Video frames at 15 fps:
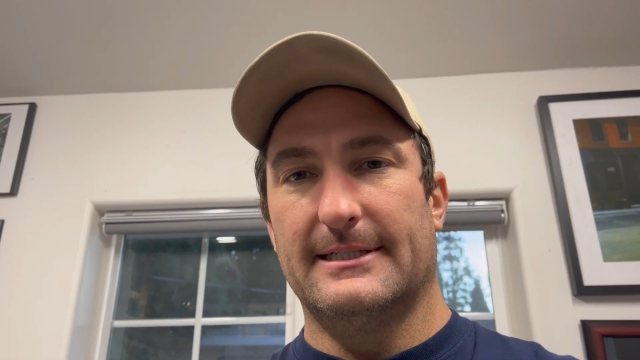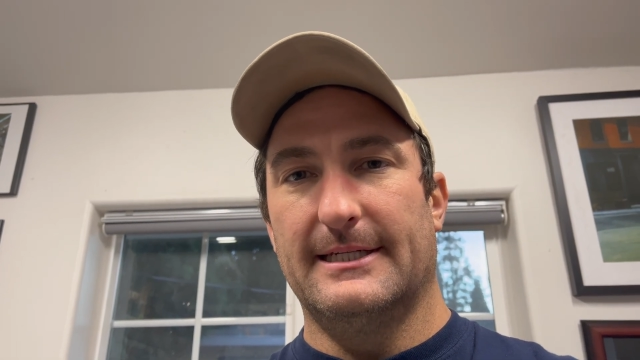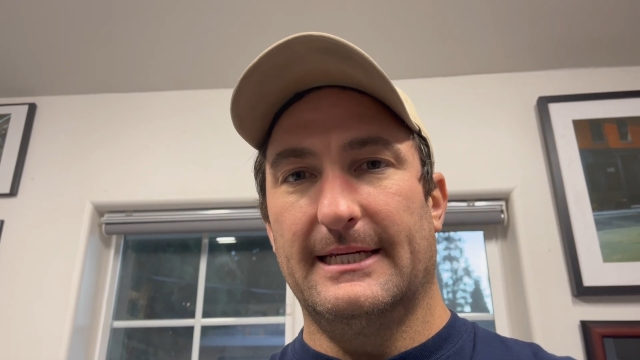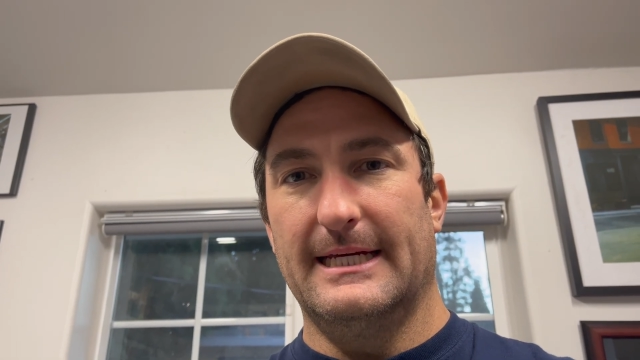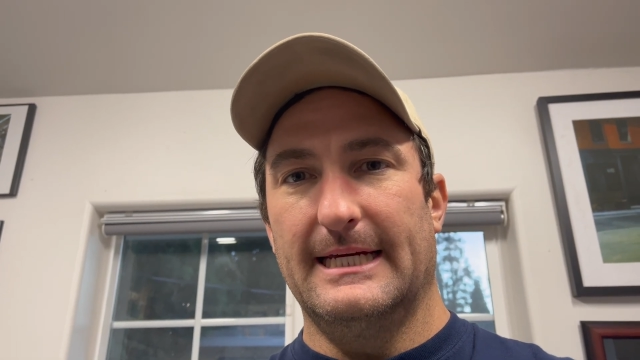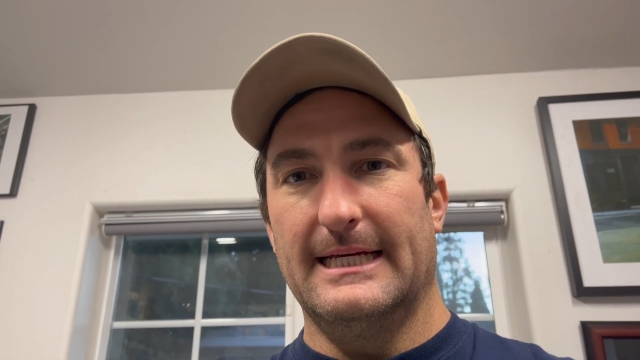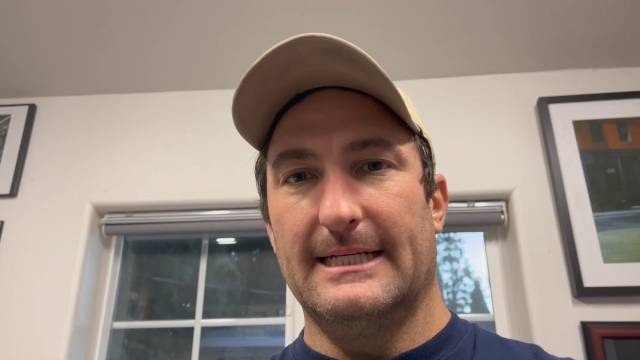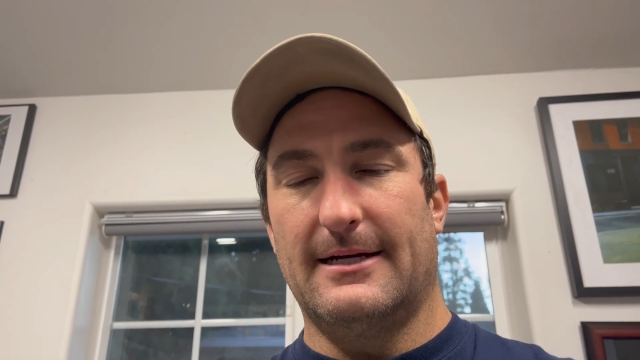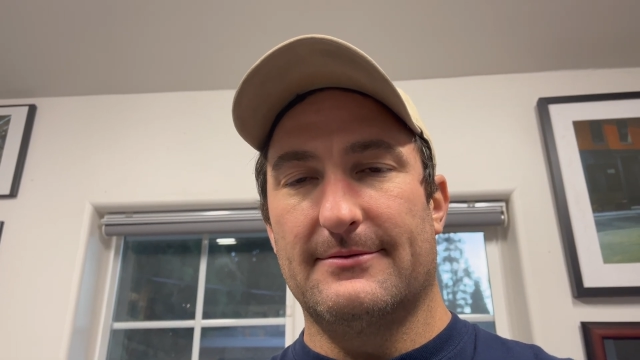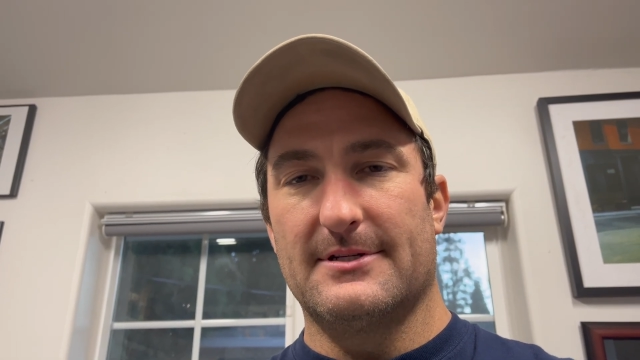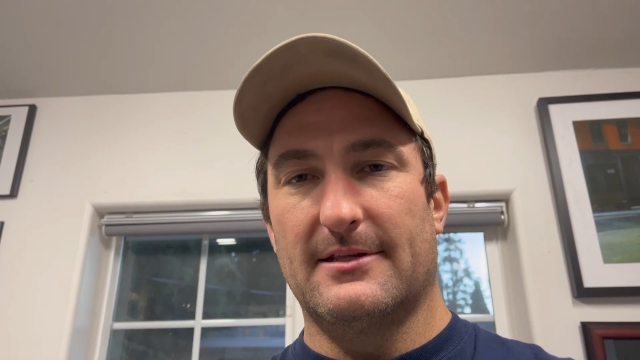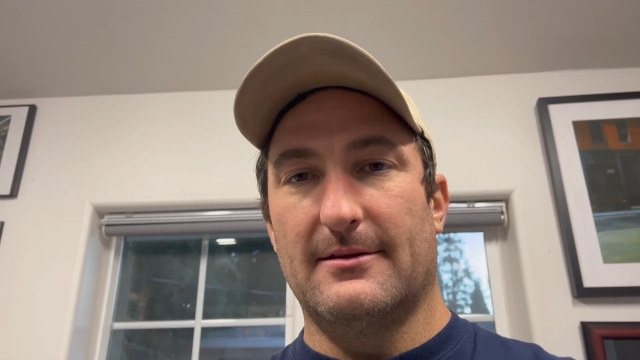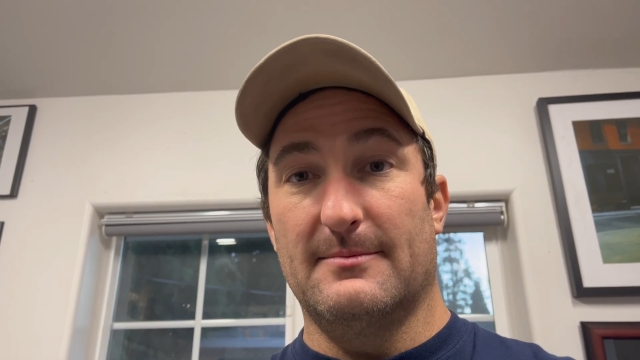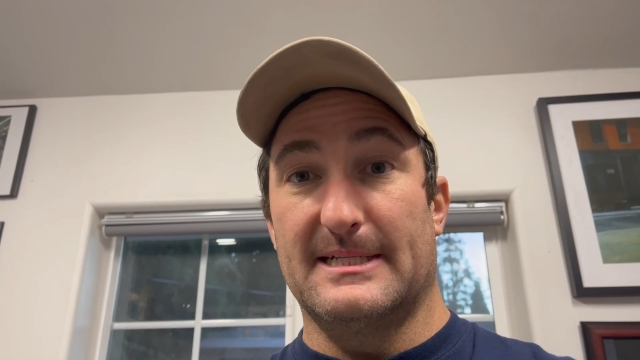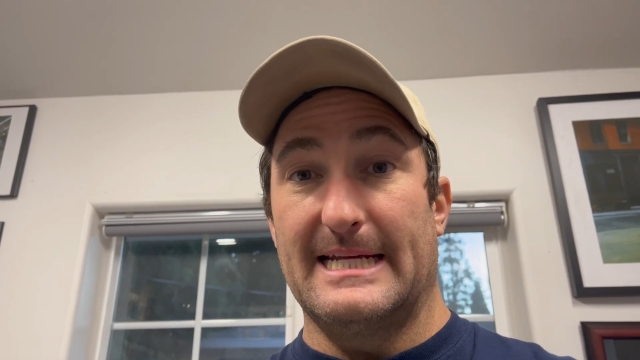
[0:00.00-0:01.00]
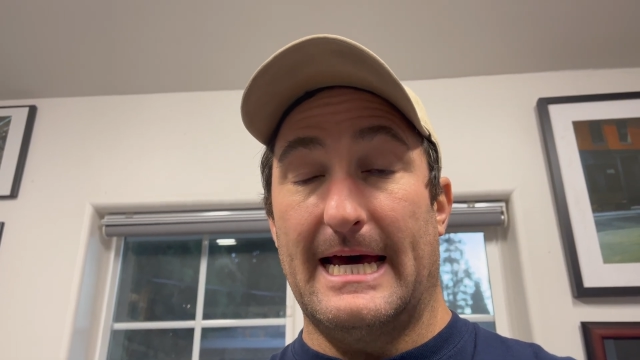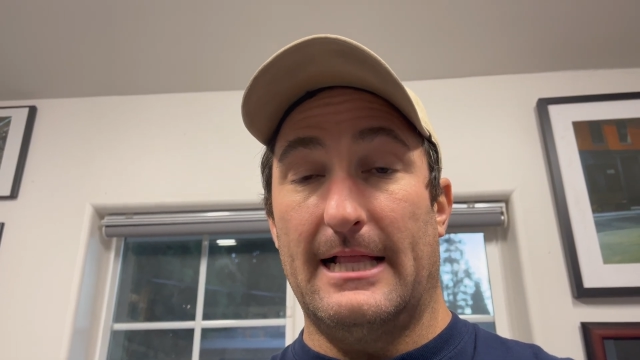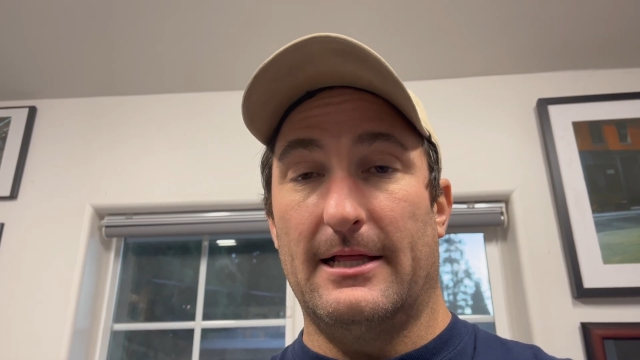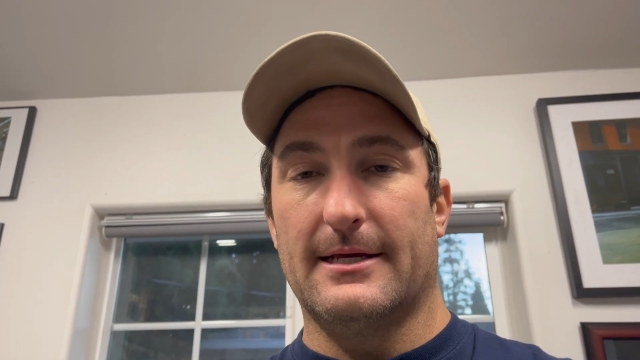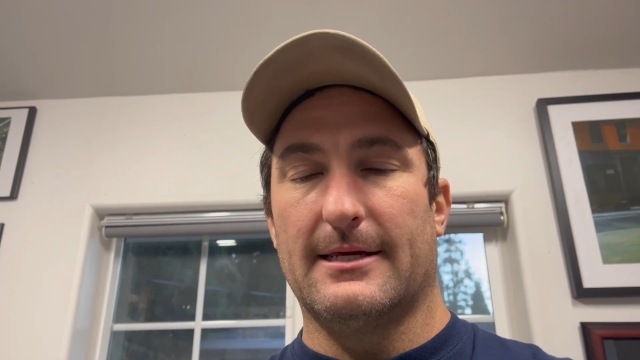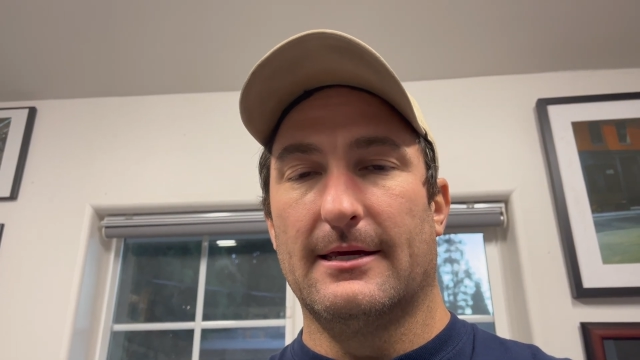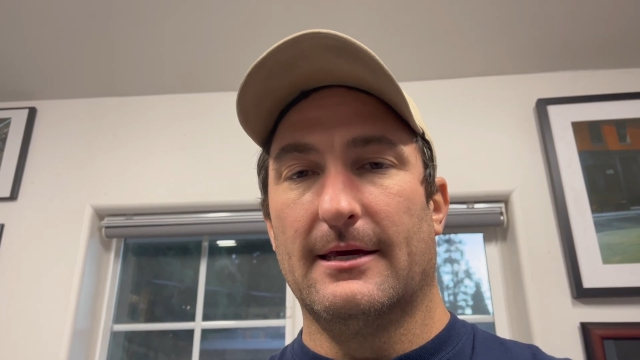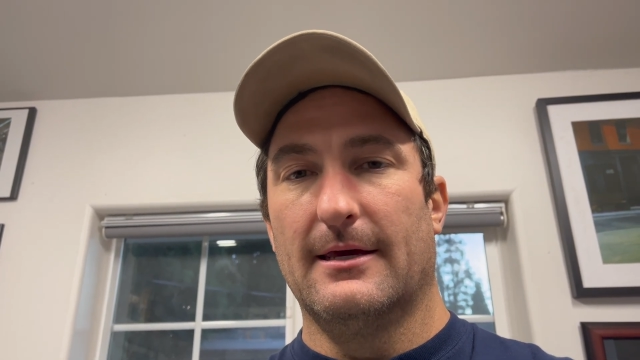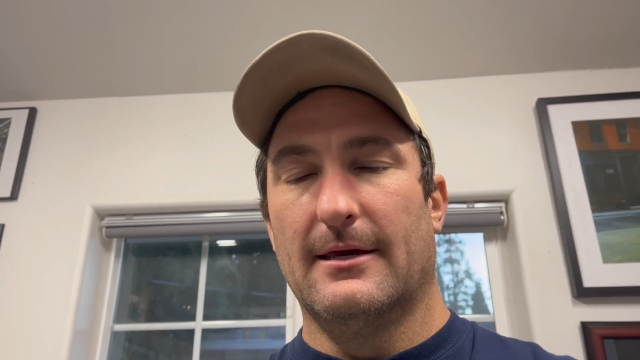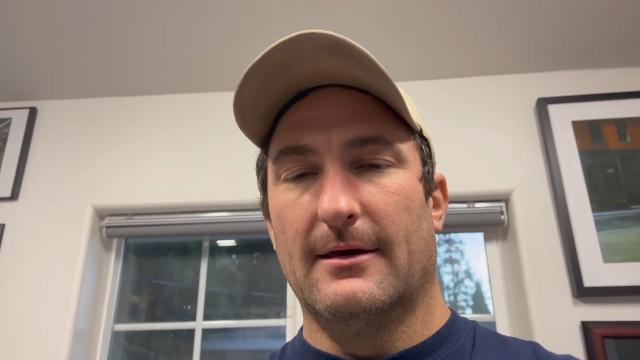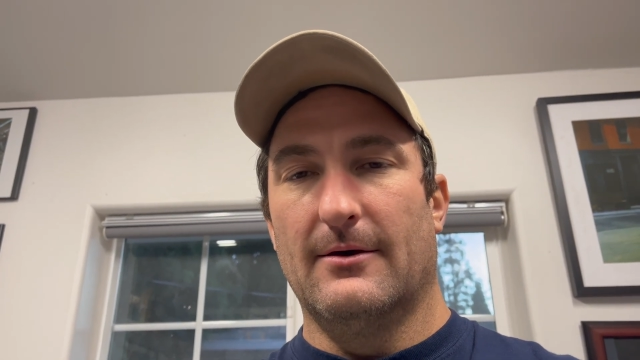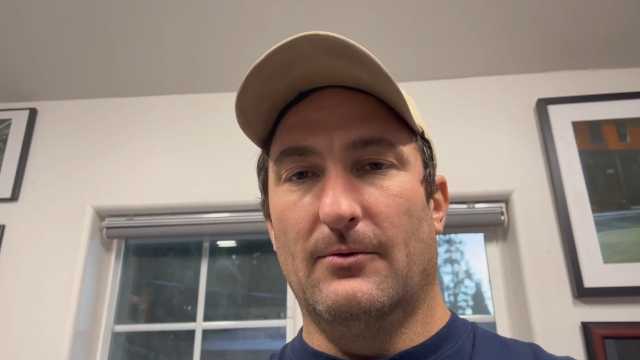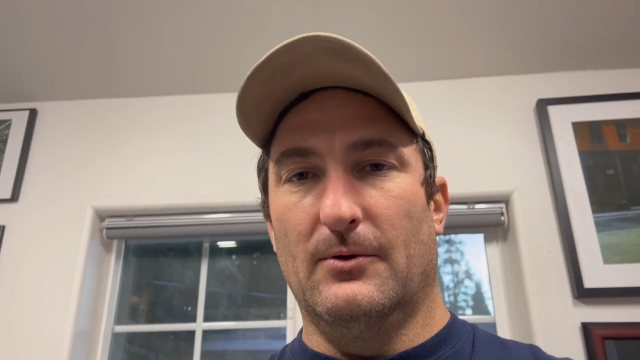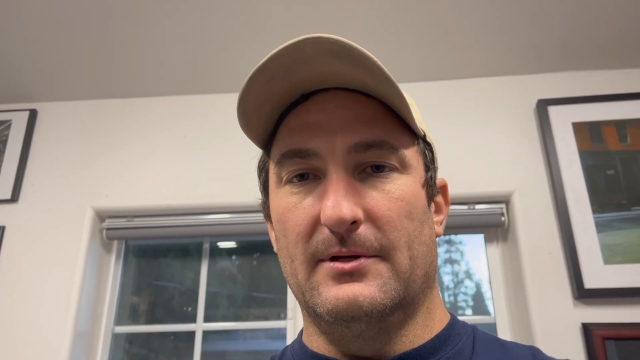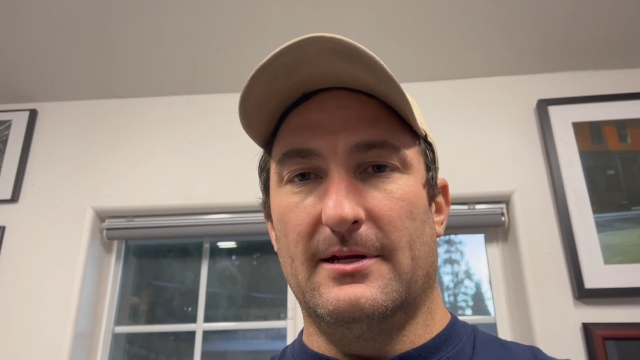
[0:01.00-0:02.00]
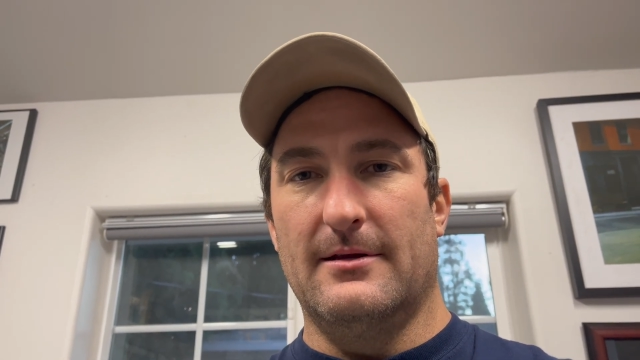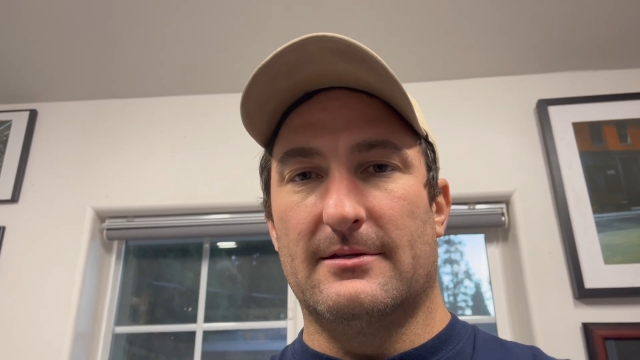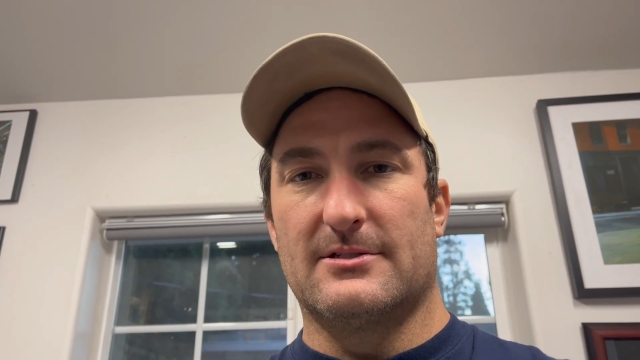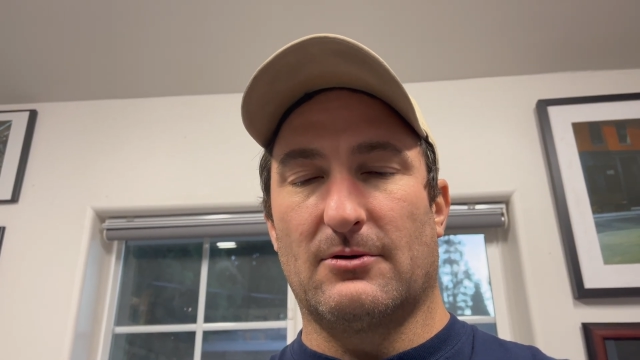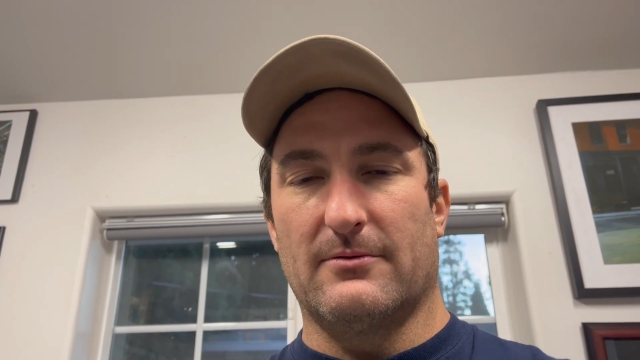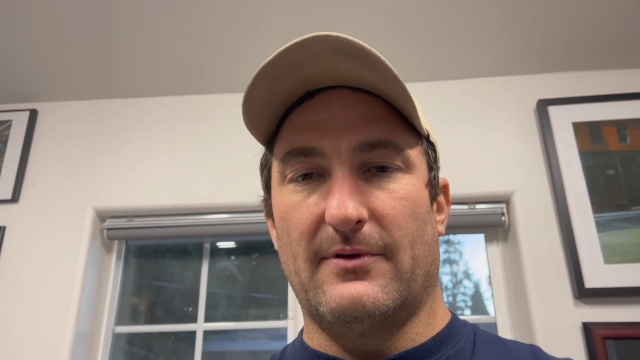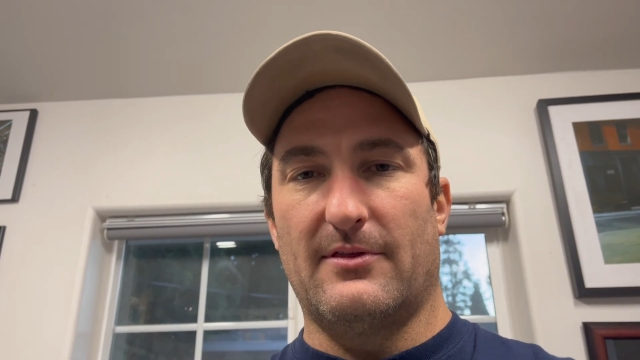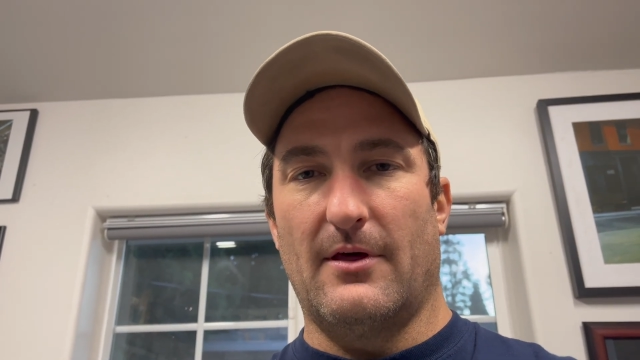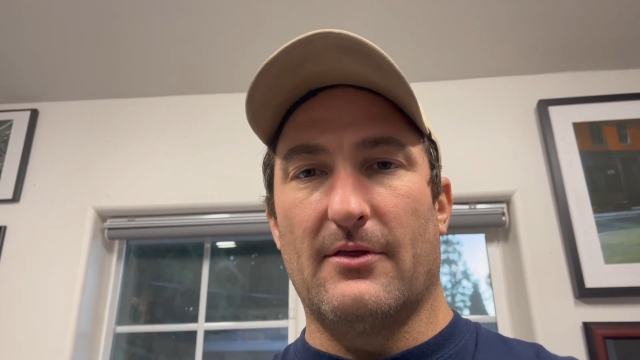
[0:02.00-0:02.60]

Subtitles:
and obviously the metallic, we'll need sort of